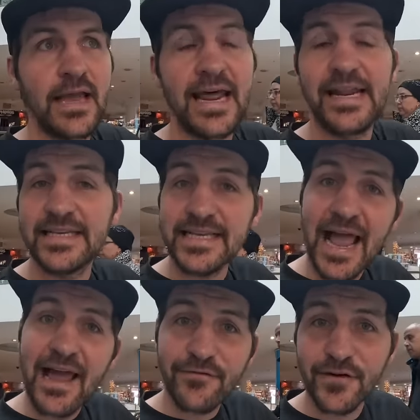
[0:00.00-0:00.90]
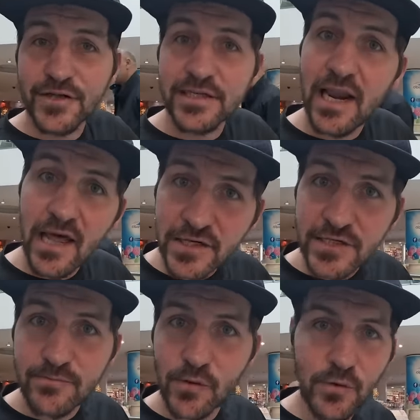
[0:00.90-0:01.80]
and it is Africa's
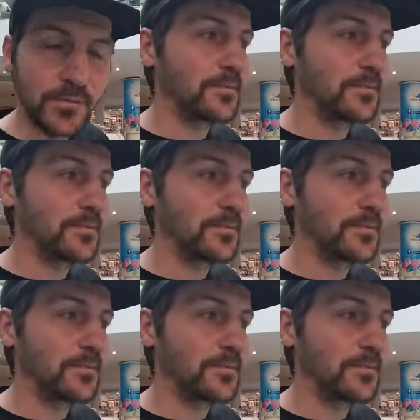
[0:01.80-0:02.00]
largest mall.